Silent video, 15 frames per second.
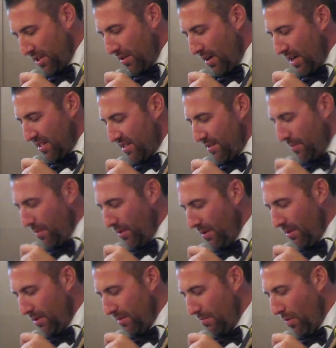across the
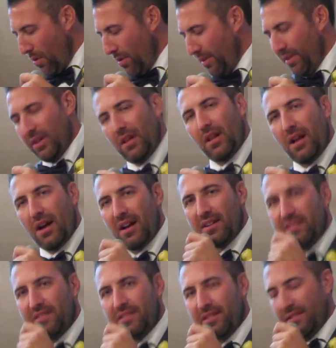world mourn the
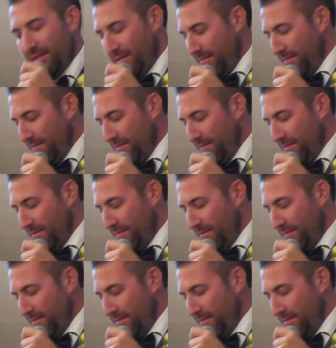loss